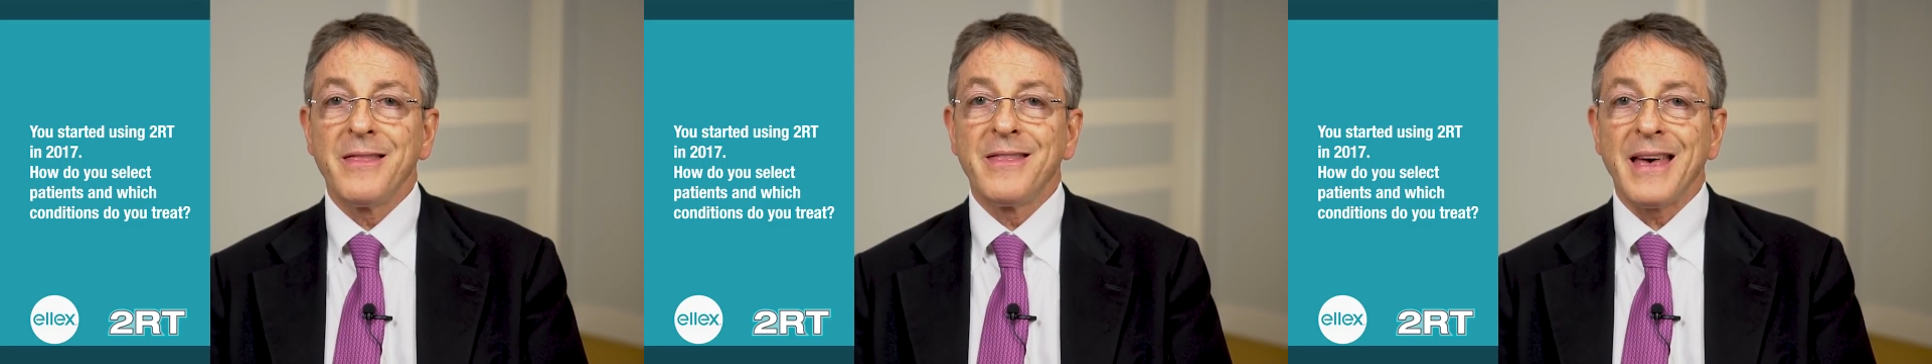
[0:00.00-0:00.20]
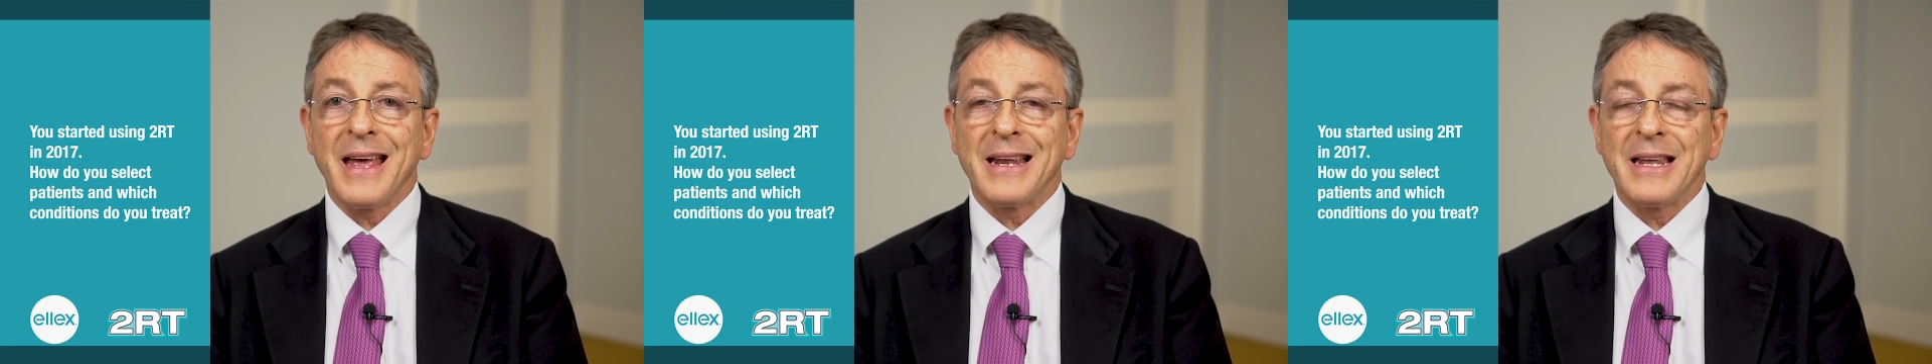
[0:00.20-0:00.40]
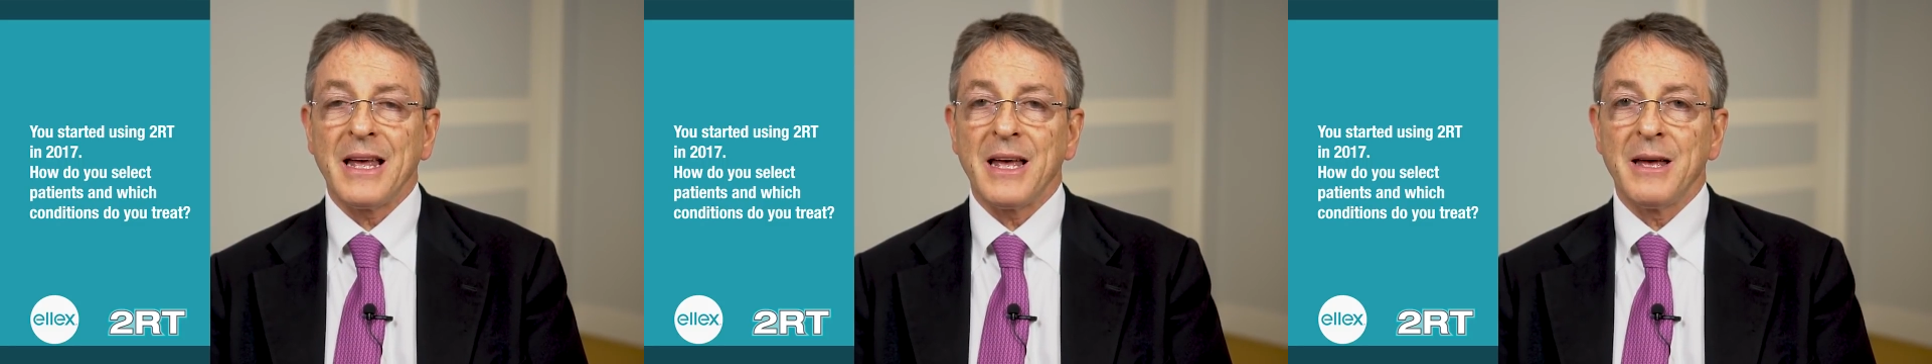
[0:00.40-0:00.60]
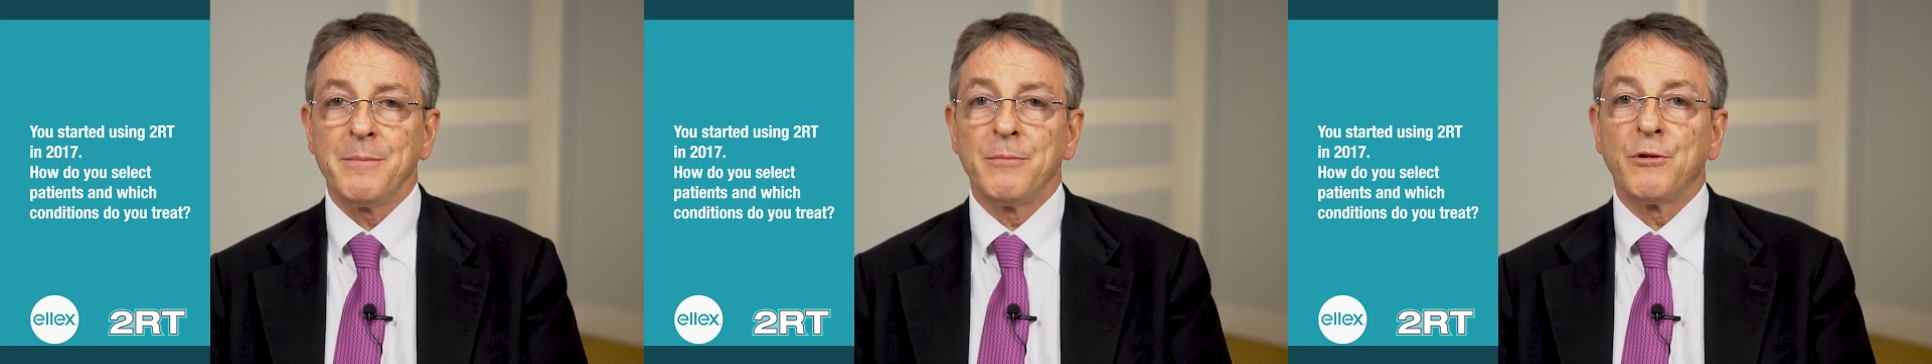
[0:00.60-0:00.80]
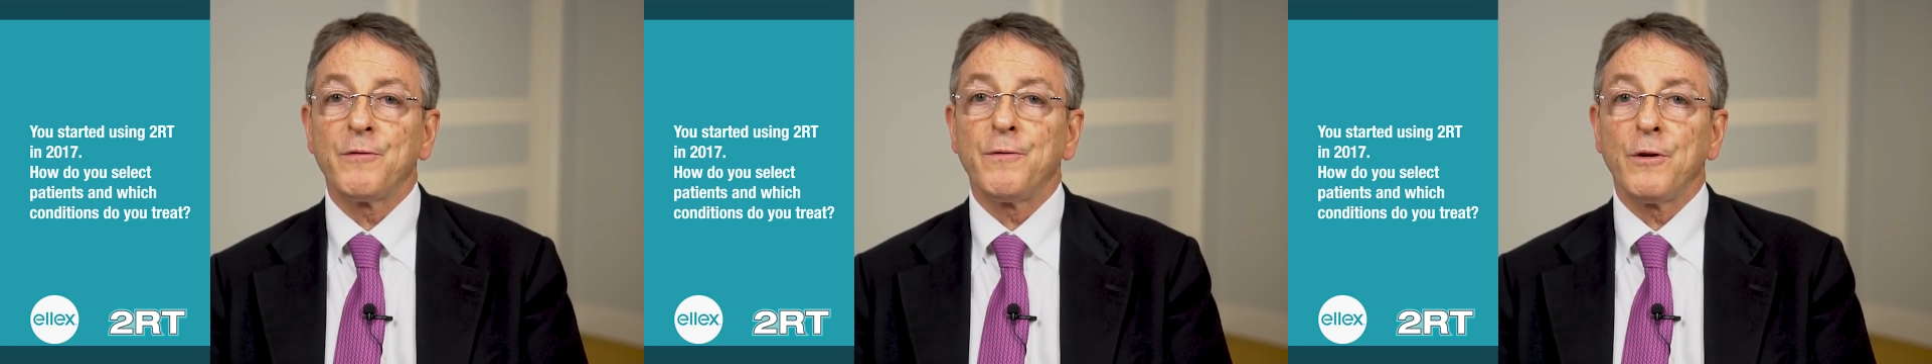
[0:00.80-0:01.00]
then a
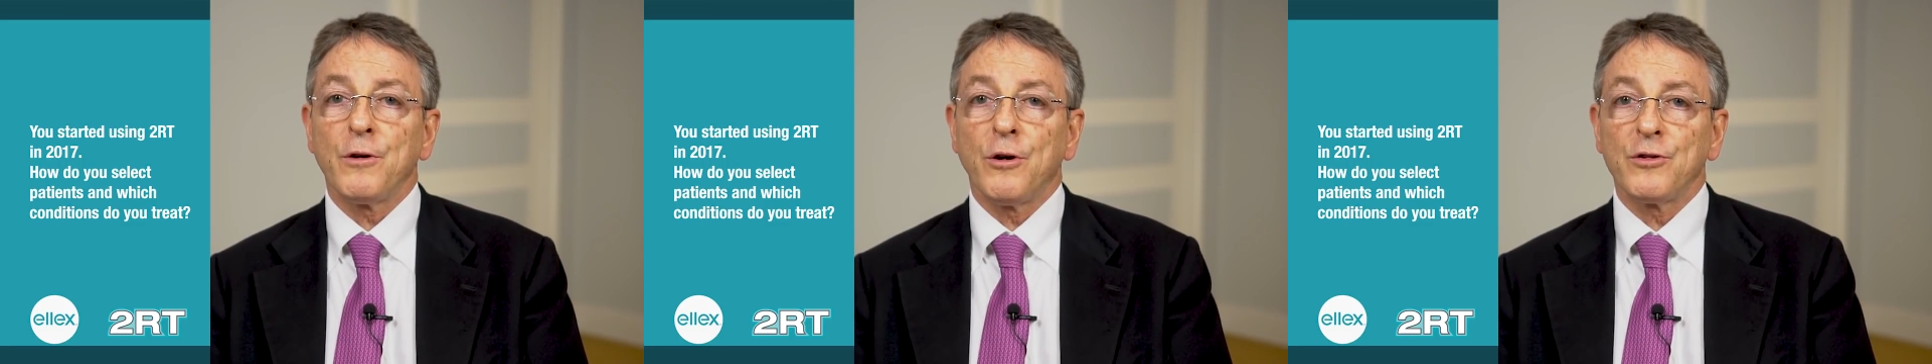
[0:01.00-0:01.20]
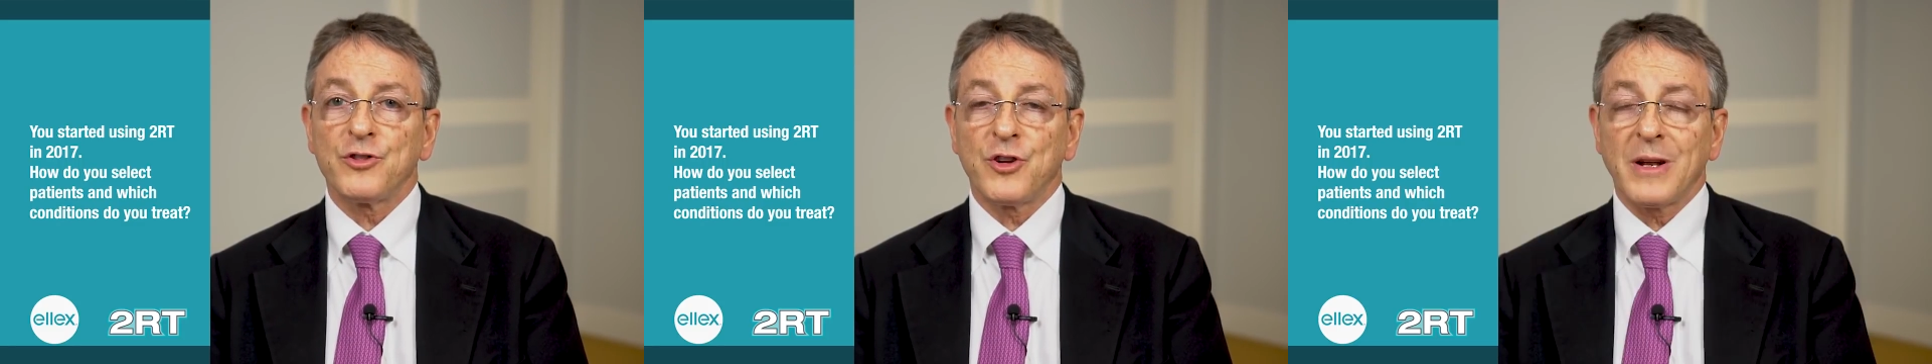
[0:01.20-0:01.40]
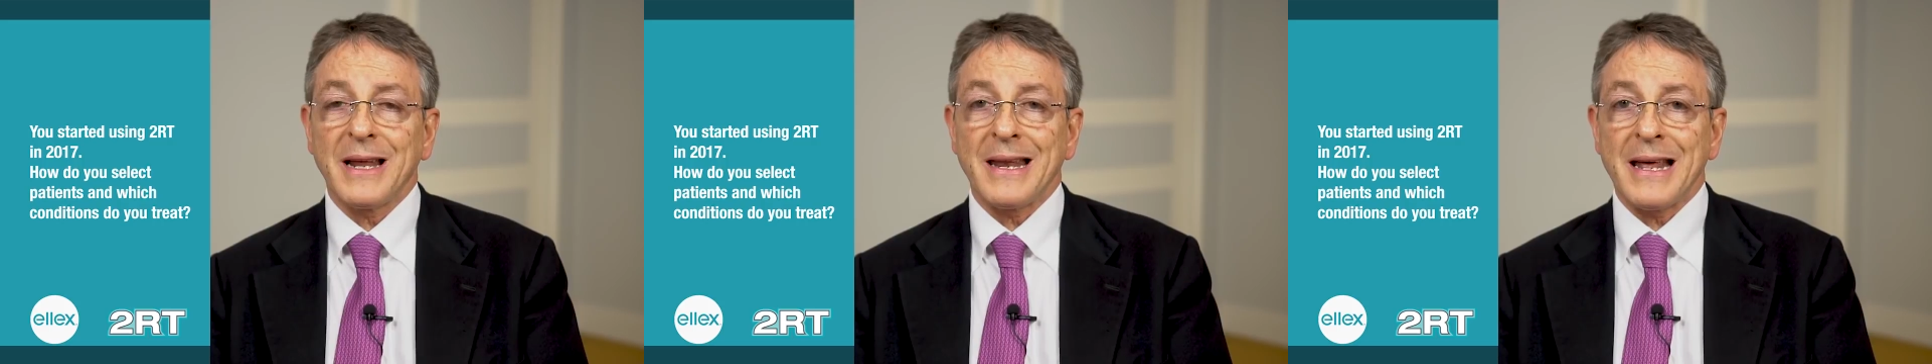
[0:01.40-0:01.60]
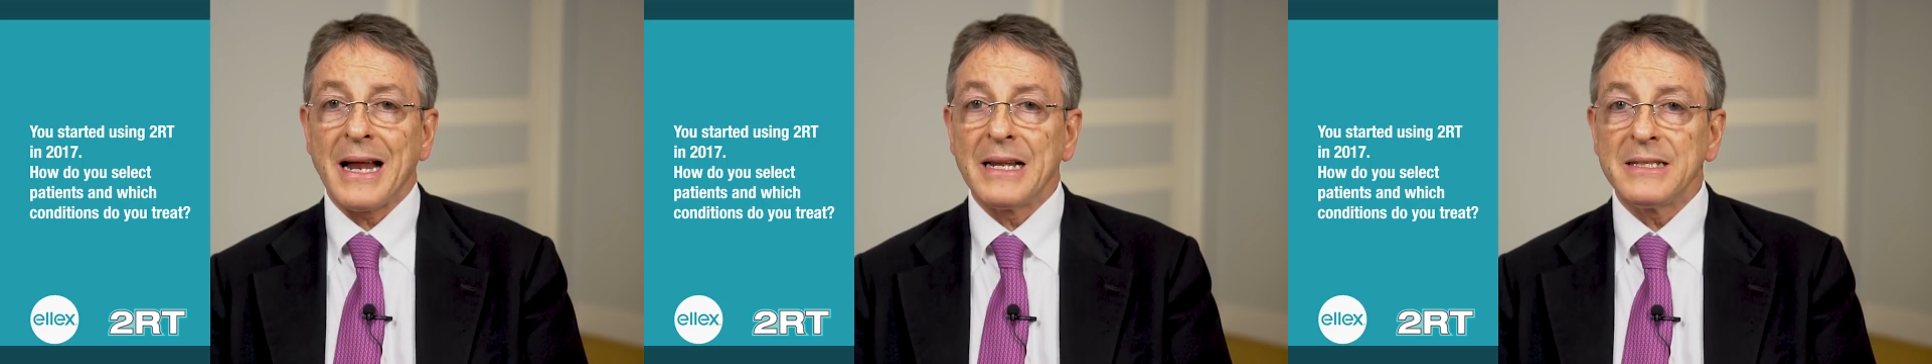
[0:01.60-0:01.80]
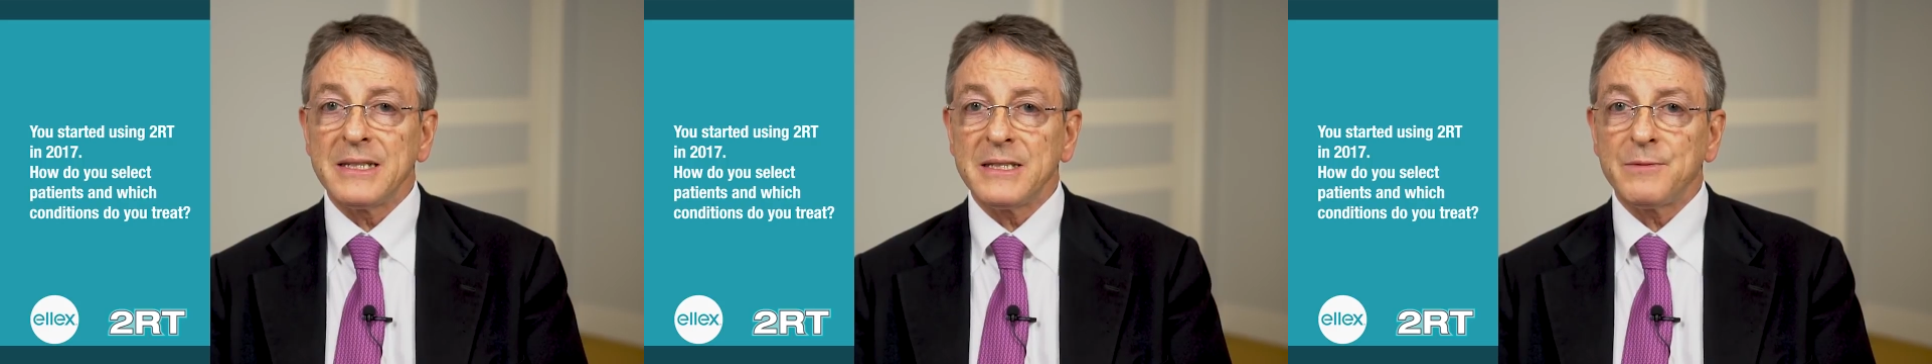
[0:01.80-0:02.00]
morphological
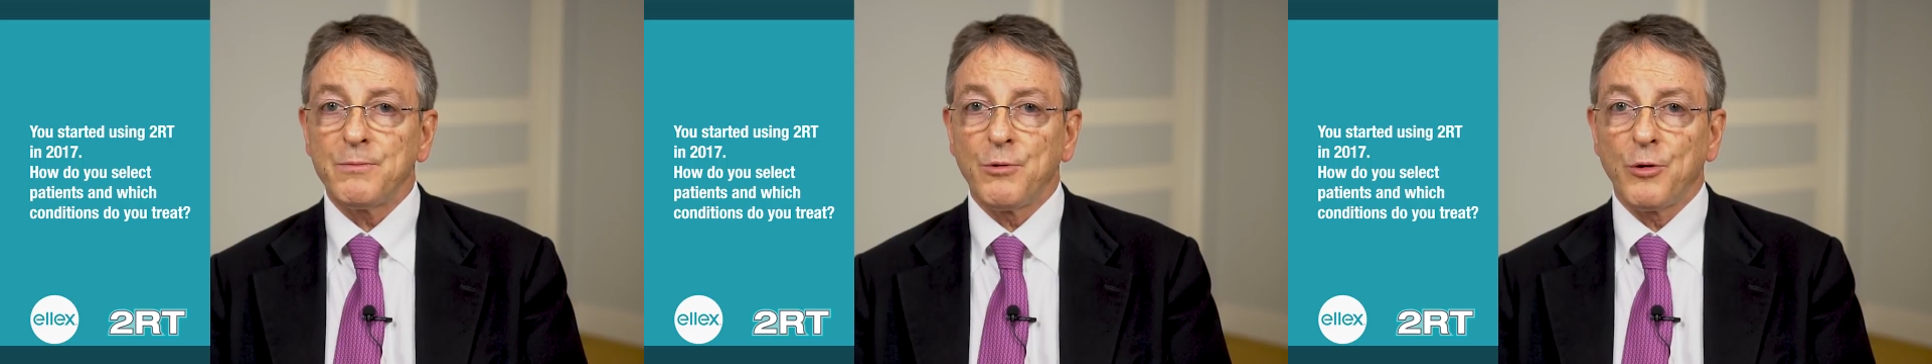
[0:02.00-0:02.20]
analysis,